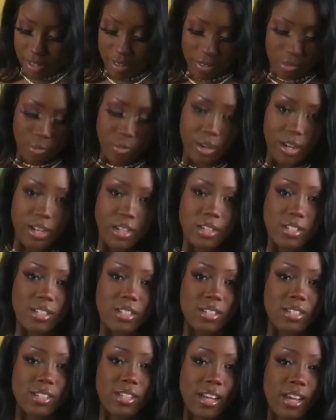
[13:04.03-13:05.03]
when it's just
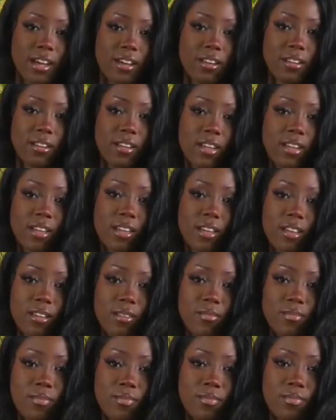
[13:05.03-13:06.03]
down, like,
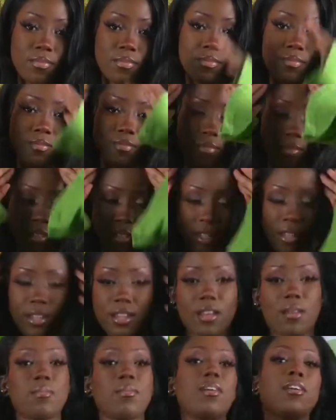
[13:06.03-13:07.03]
come
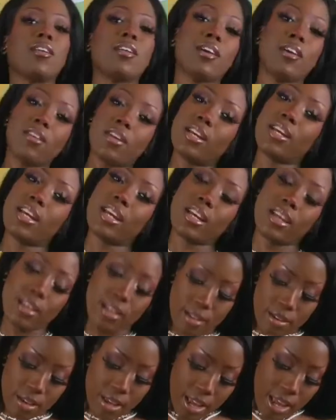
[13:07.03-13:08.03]
on now.
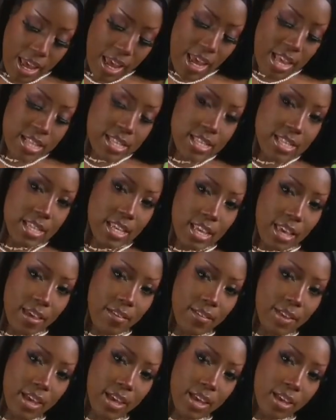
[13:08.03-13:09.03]
It's
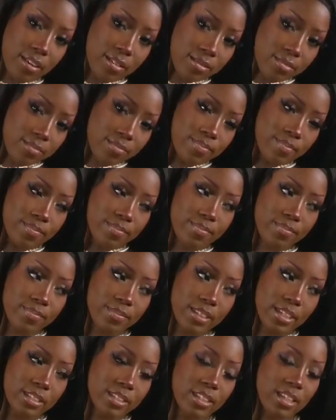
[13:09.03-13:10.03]
giving,
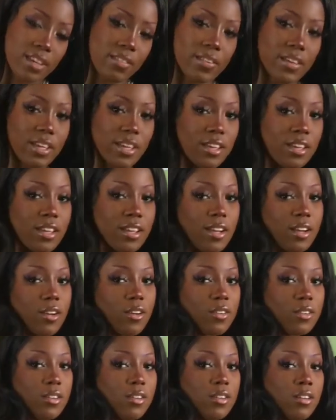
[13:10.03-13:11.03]
you know,
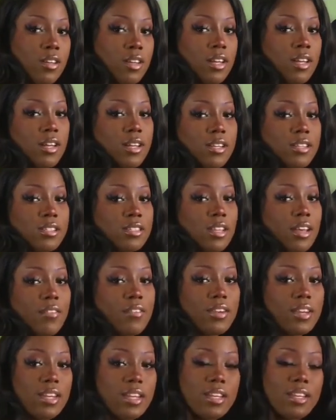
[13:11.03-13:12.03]

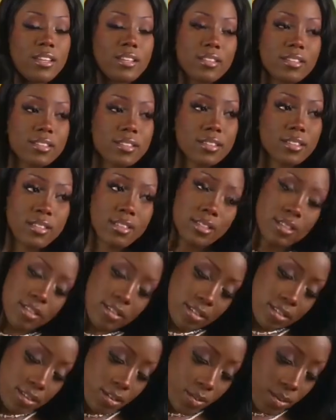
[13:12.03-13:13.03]
70s
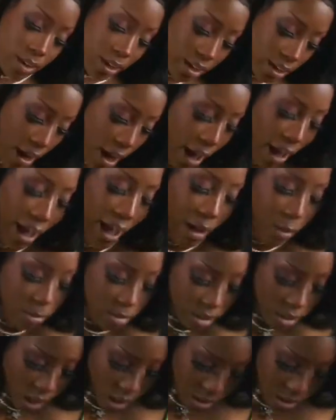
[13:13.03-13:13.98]
queen. I was also